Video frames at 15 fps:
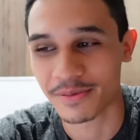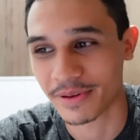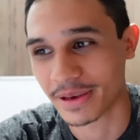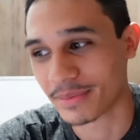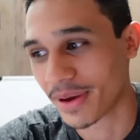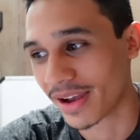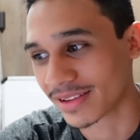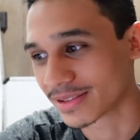way
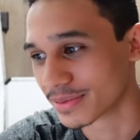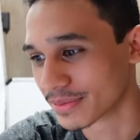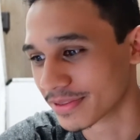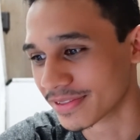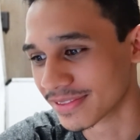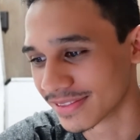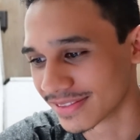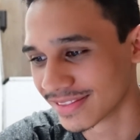
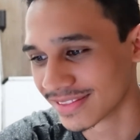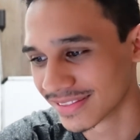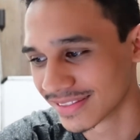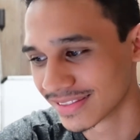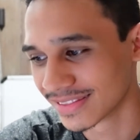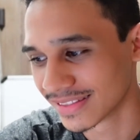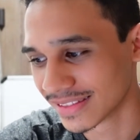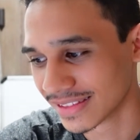possible,
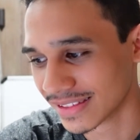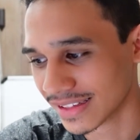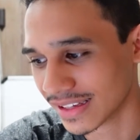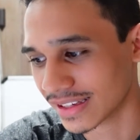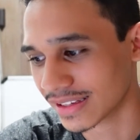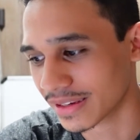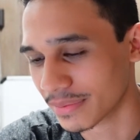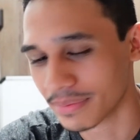
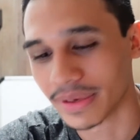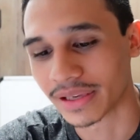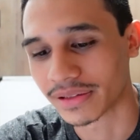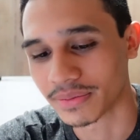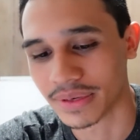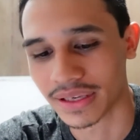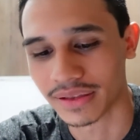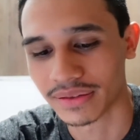and it makes
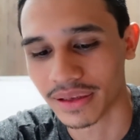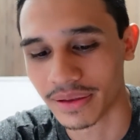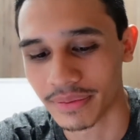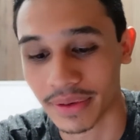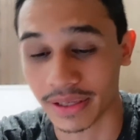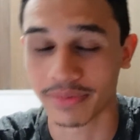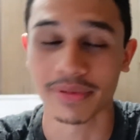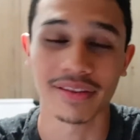me
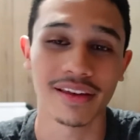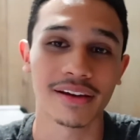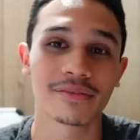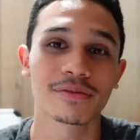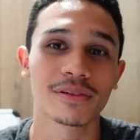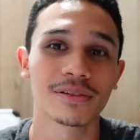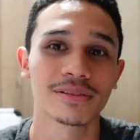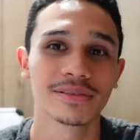
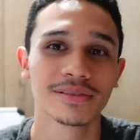thankful.